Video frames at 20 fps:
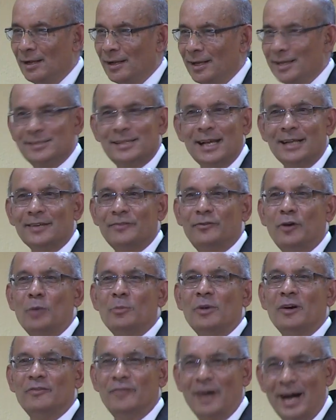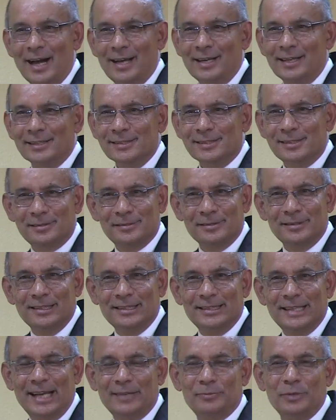Is that a form of violence
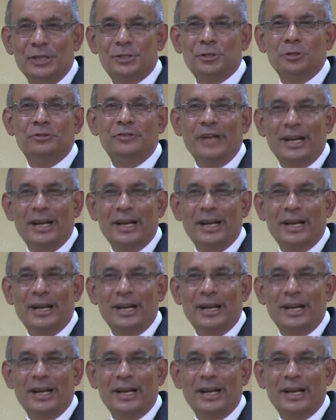that we should